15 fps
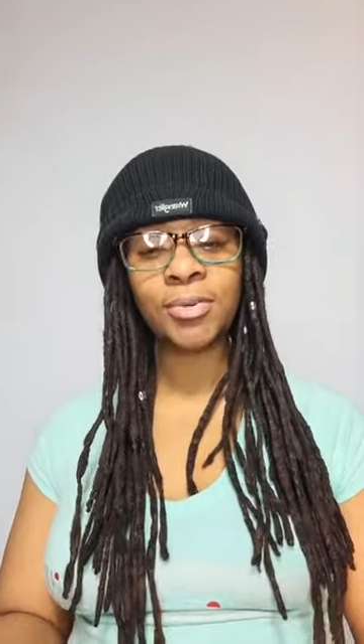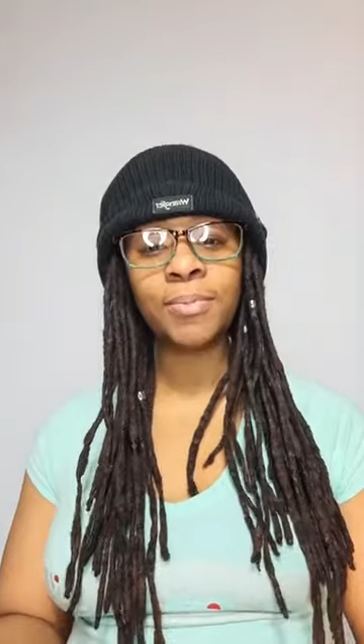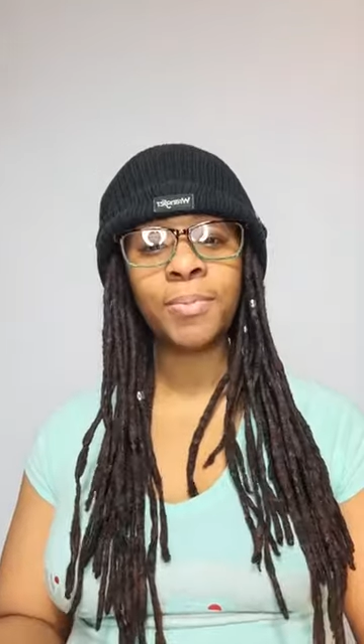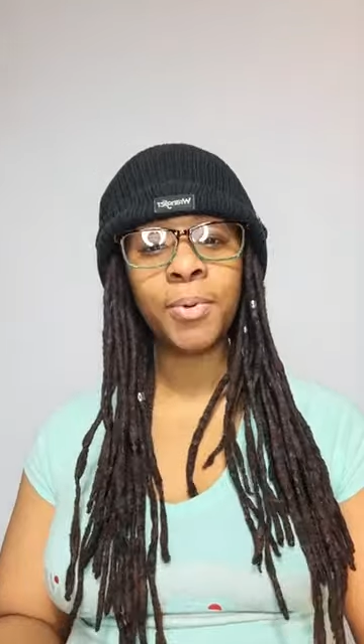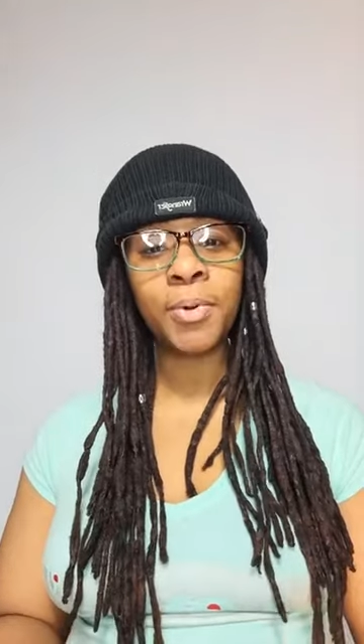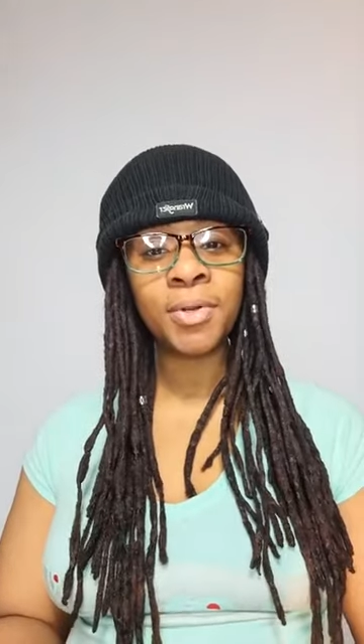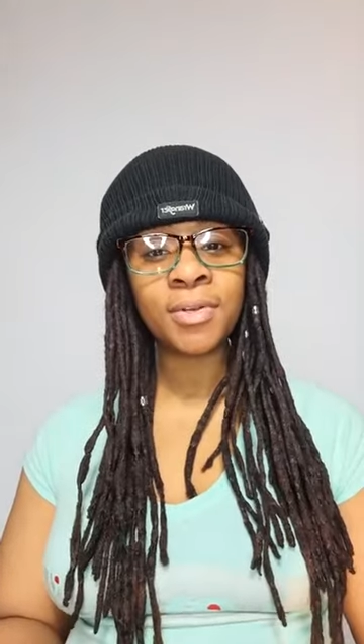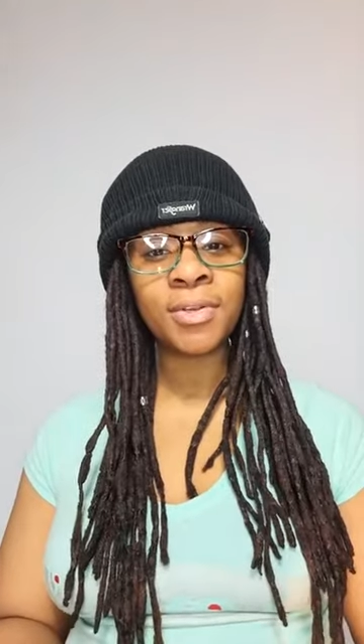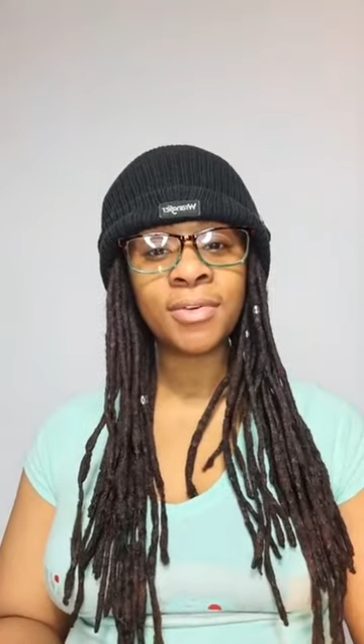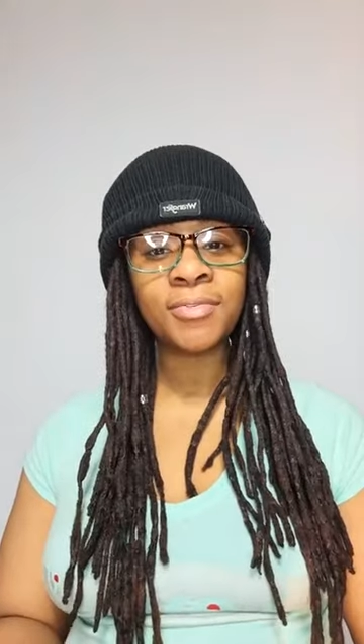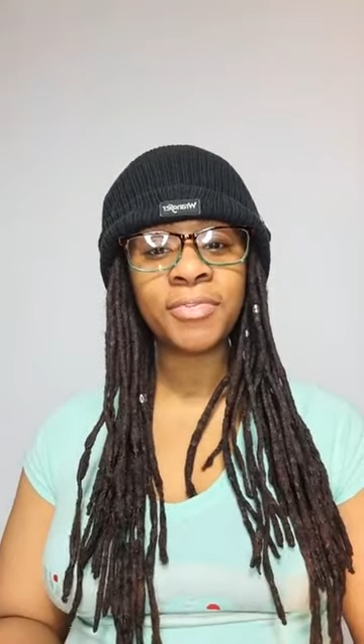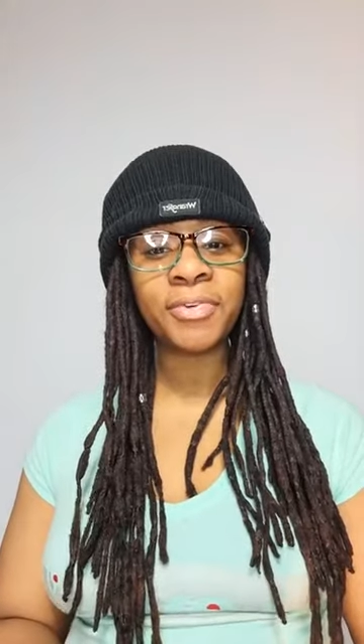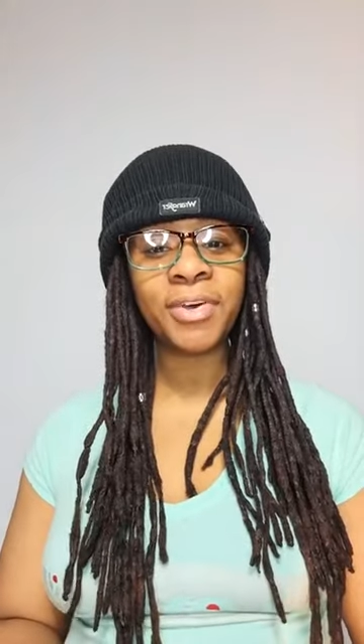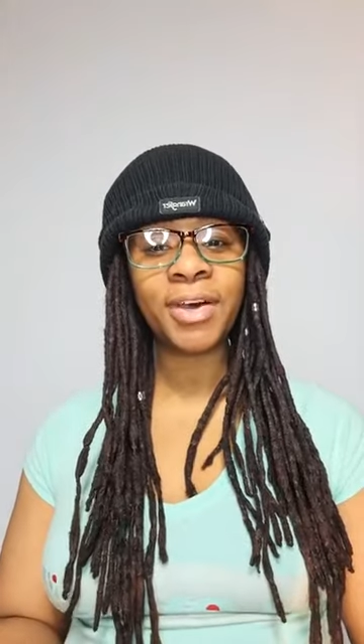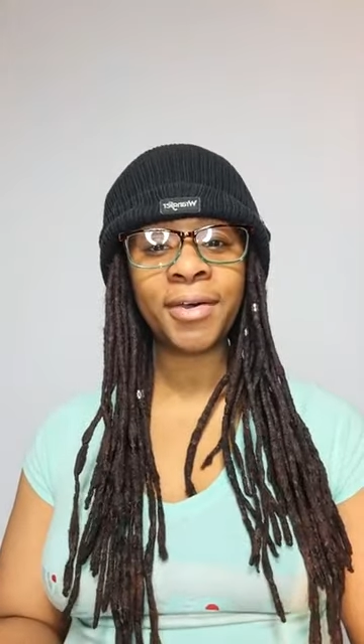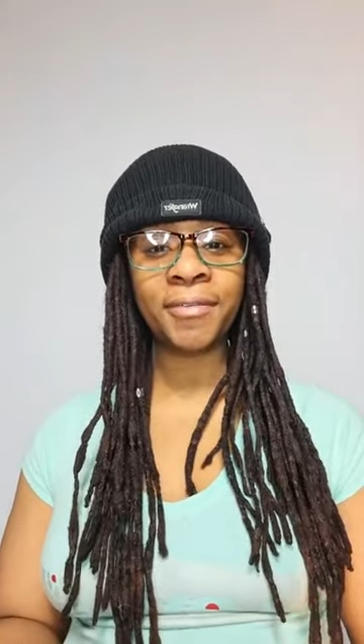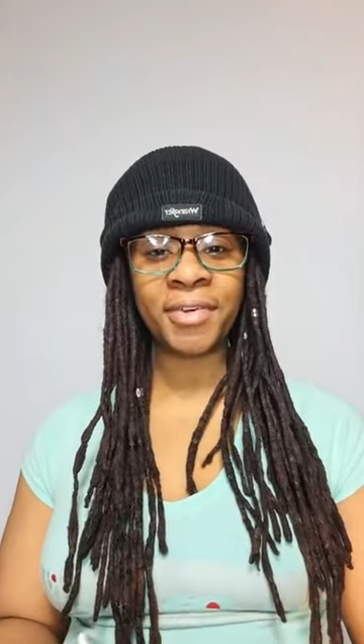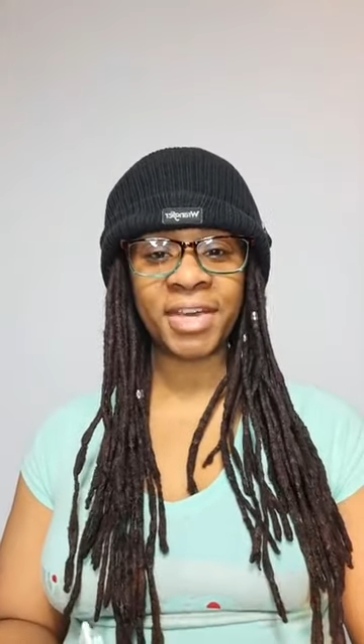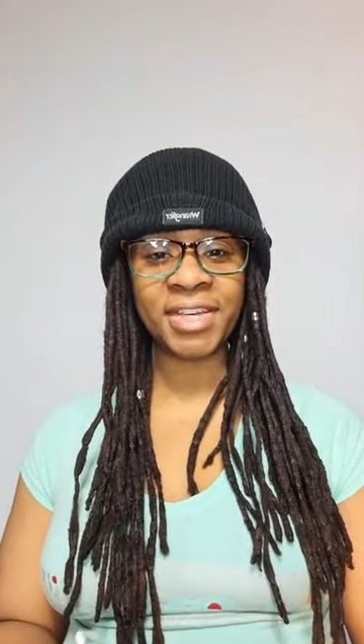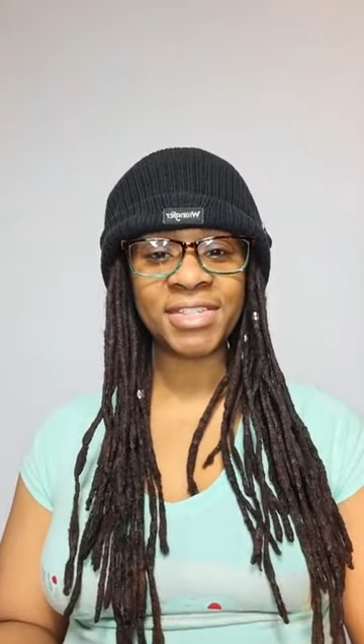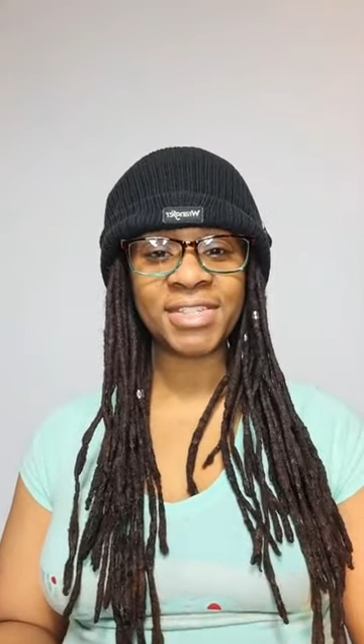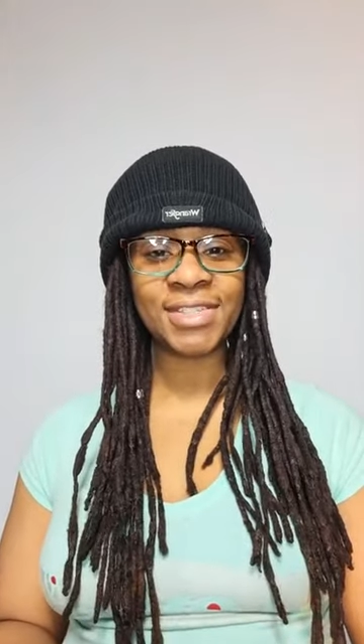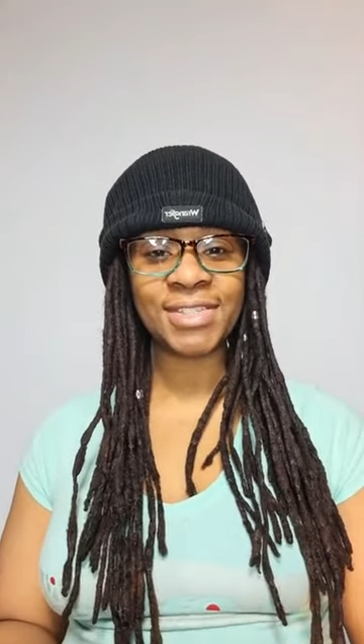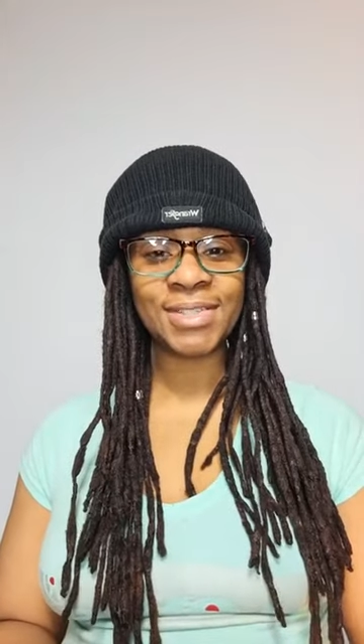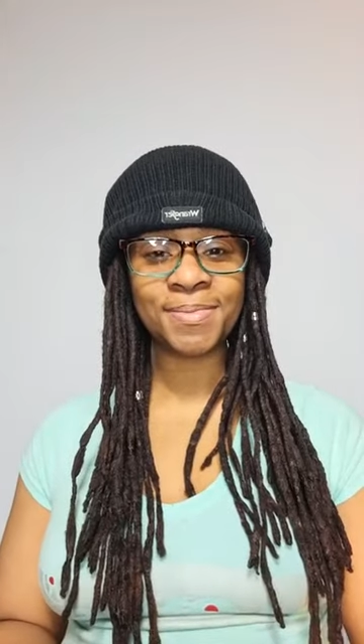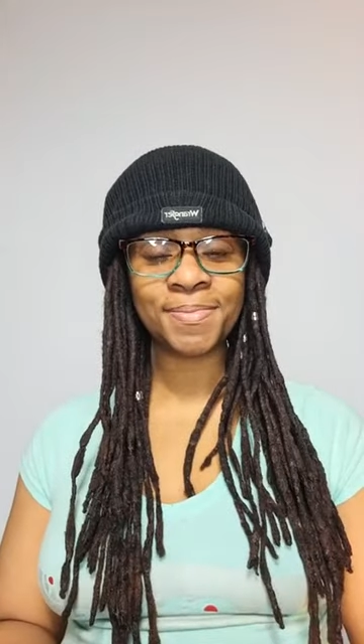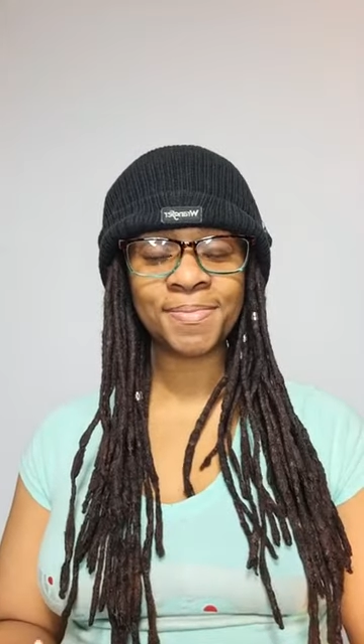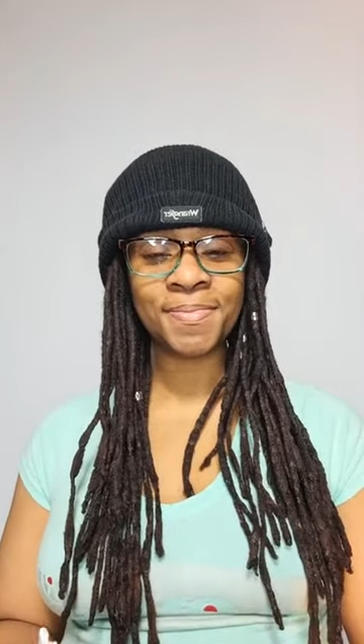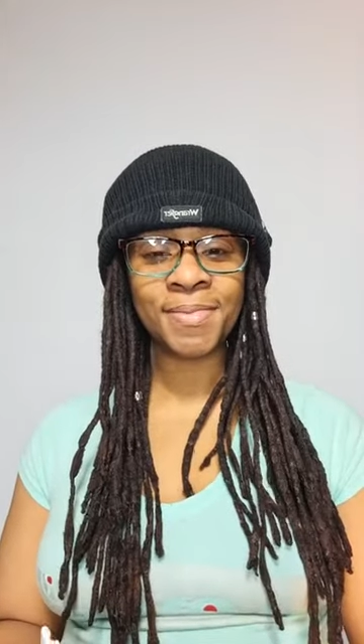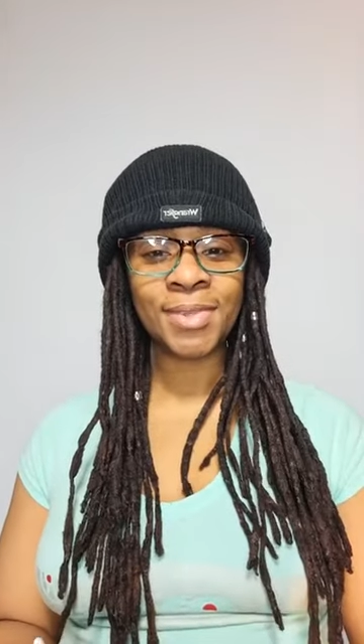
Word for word: supportive of us?